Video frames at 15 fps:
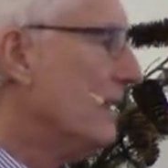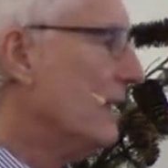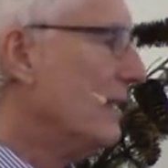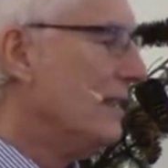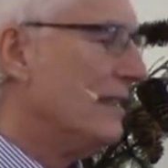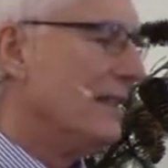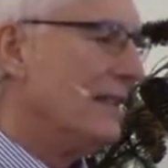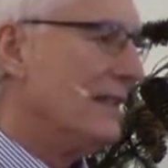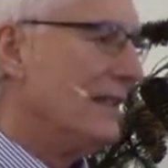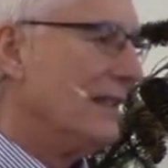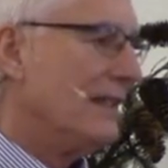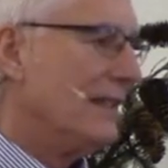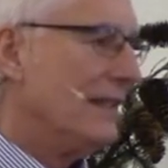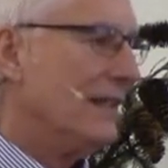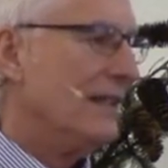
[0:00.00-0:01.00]

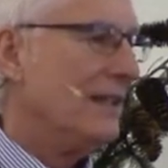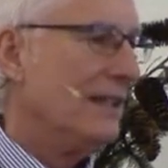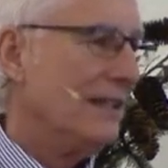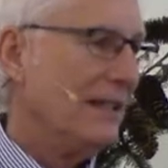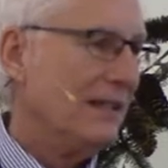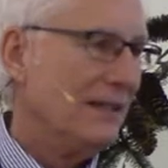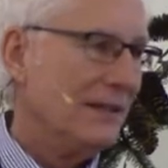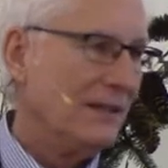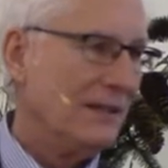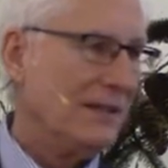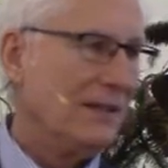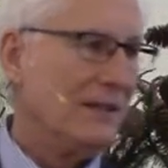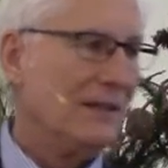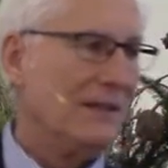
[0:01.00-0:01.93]
(no one is talking)